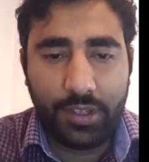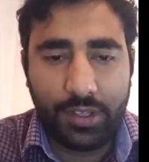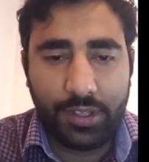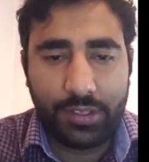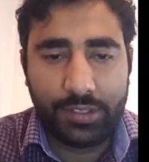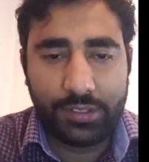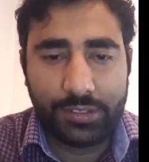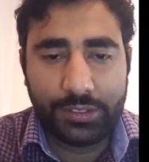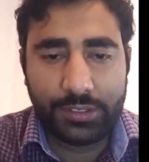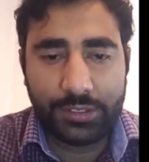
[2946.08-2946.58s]

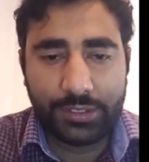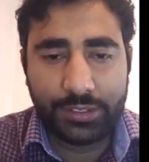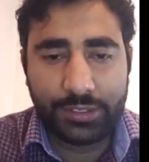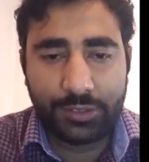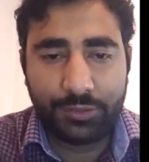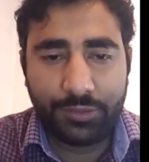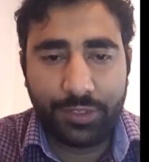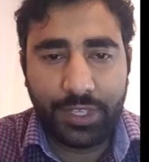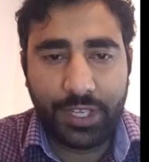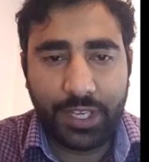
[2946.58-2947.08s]

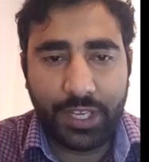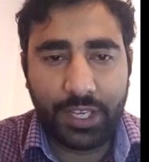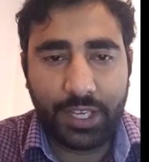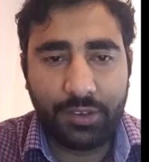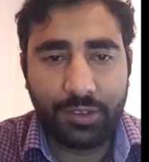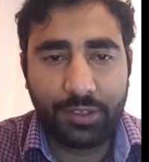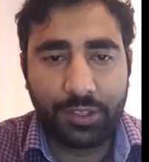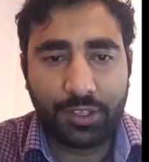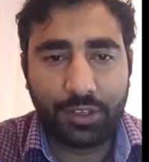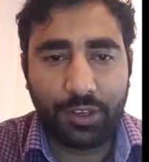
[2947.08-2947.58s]
um, we
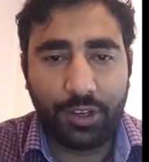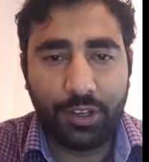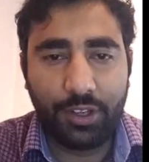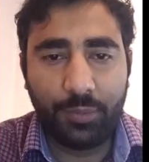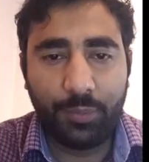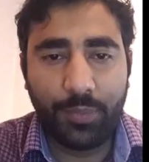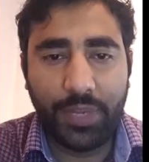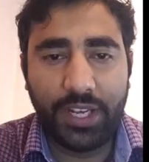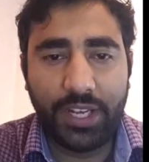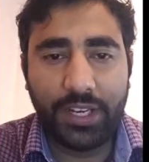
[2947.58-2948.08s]
have on the call
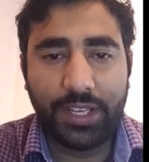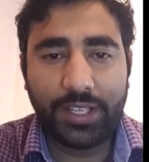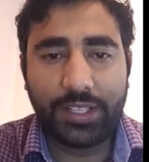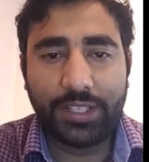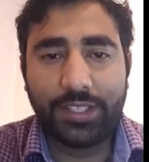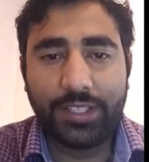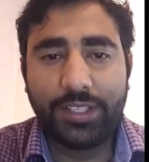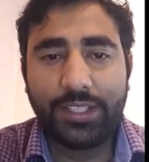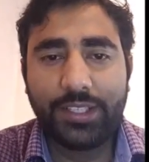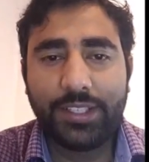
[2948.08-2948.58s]
Malik,
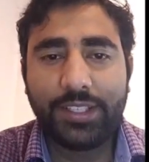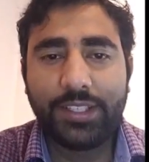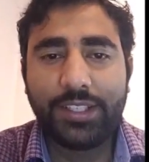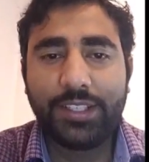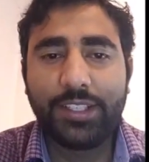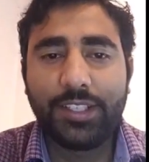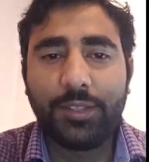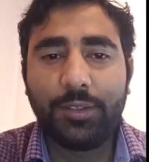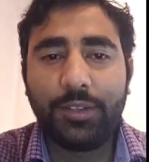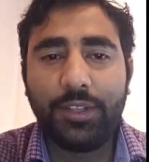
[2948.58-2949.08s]

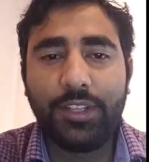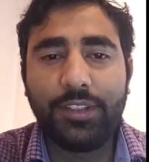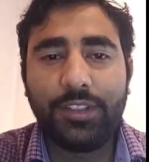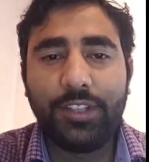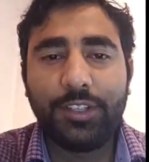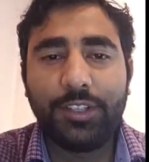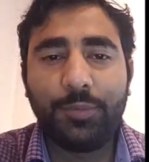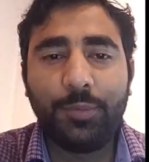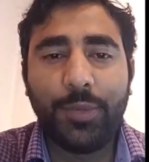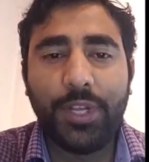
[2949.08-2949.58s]

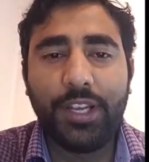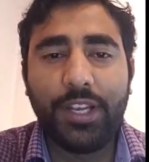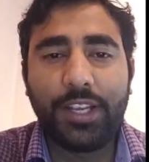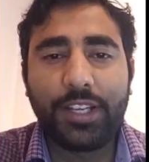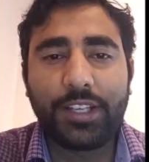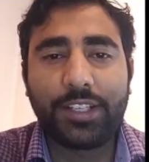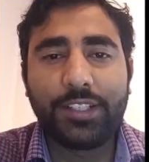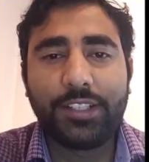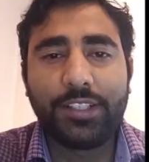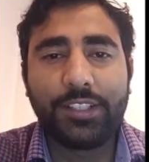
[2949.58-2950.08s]
Nitish
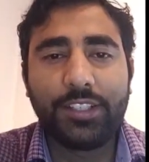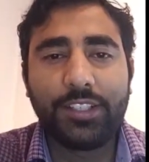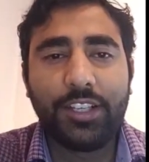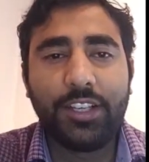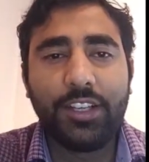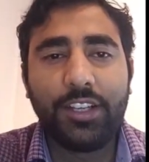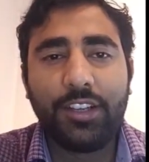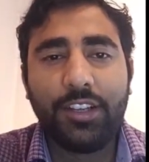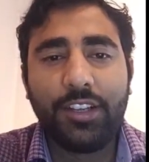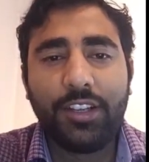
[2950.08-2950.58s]
Malik.
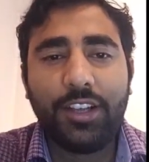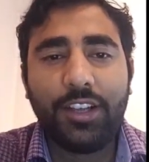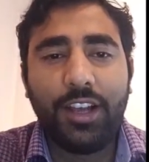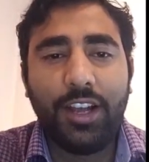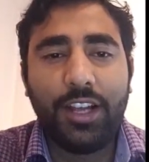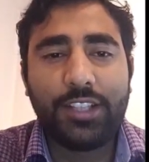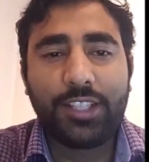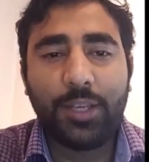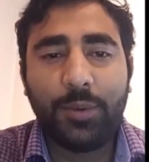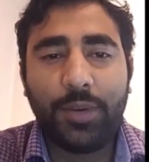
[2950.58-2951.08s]

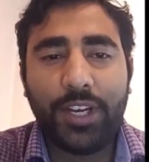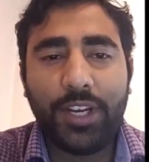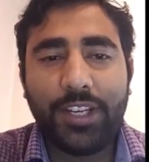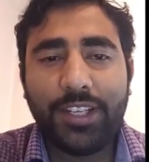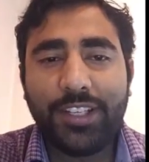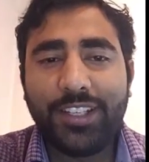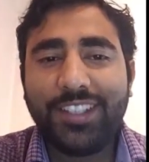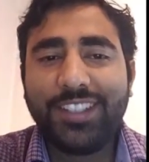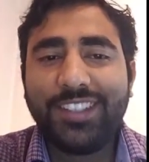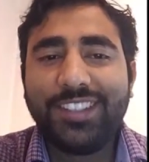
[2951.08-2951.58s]

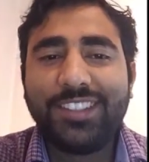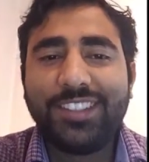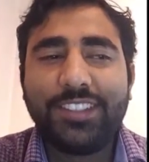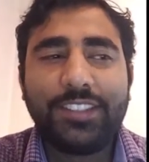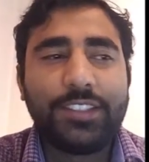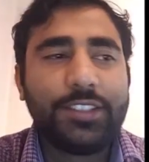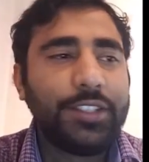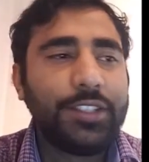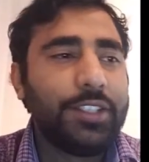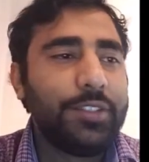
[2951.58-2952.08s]
Aja
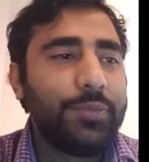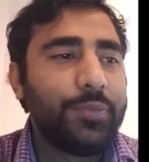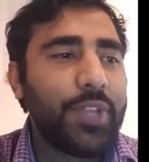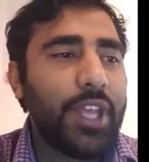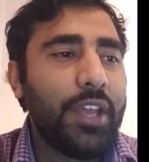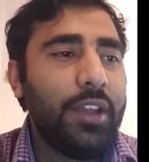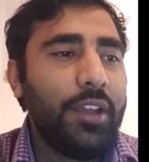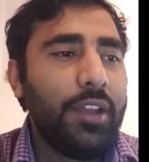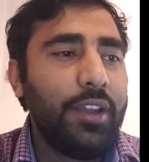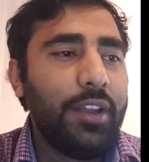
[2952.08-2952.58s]

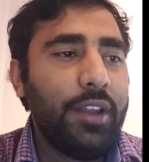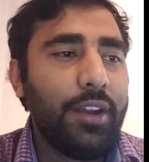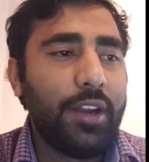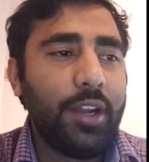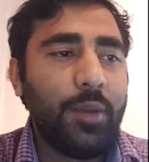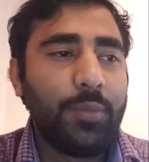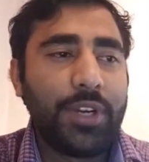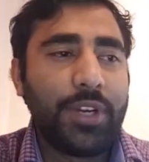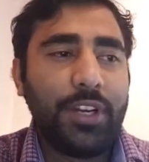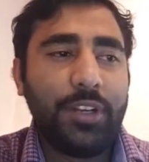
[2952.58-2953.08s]

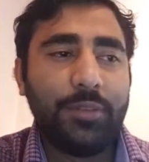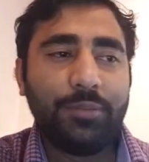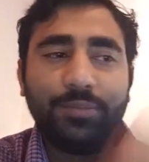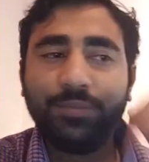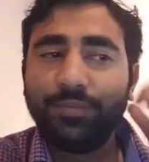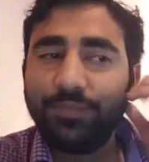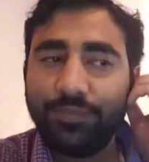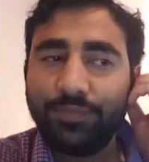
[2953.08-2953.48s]
Ram Ram.